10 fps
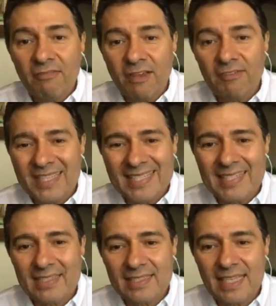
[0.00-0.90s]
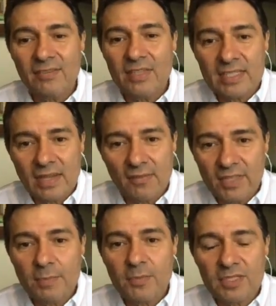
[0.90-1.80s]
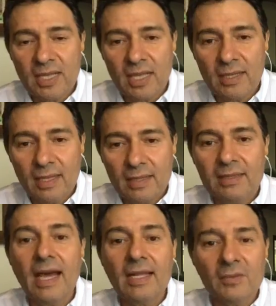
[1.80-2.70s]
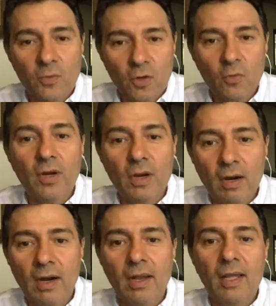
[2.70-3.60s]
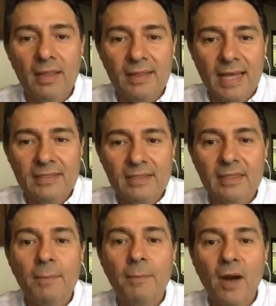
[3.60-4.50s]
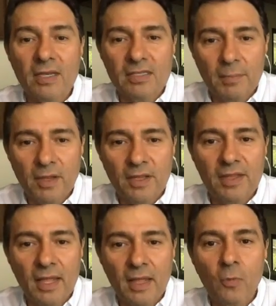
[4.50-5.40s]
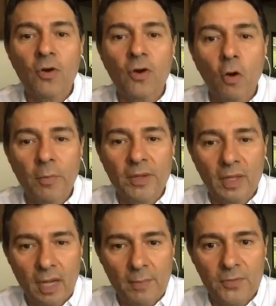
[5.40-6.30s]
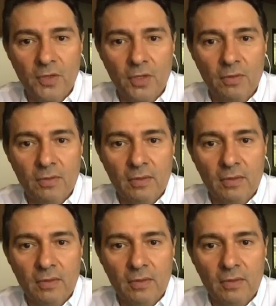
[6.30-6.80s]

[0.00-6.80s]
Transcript: 50, 60, even 70%, that's where we are. That's the possibility that we're opening up to you.